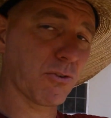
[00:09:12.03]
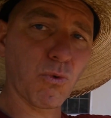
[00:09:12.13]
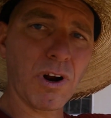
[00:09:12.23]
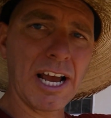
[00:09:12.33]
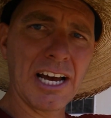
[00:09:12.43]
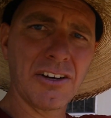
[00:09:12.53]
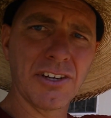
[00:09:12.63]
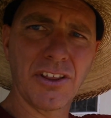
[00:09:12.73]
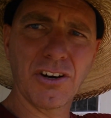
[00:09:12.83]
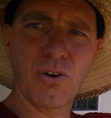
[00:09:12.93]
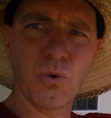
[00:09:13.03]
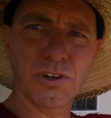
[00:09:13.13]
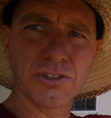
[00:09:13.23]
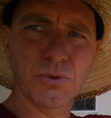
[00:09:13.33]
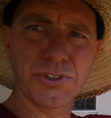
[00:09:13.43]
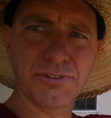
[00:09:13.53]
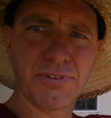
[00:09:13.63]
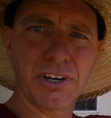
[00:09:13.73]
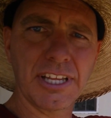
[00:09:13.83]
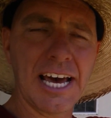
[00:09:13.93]
around the corner towards the
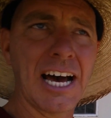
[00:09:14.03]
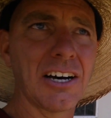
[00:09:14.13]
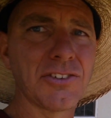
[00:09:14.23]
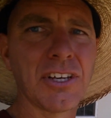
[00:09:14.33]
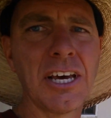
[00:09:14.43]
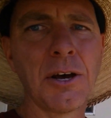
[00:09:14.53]
front of the house.